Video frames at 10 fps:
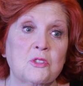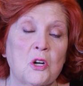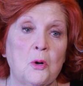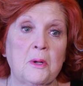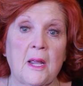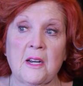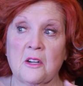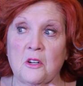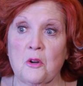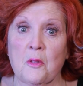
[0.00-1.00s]
show and getting
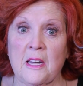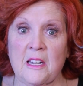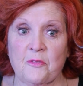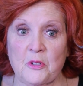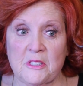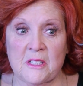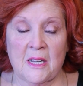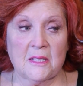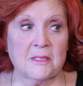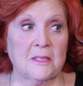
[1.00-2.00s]
to do the different
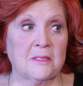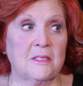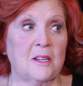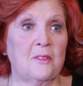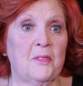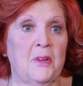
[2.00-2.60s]
skits and stuff.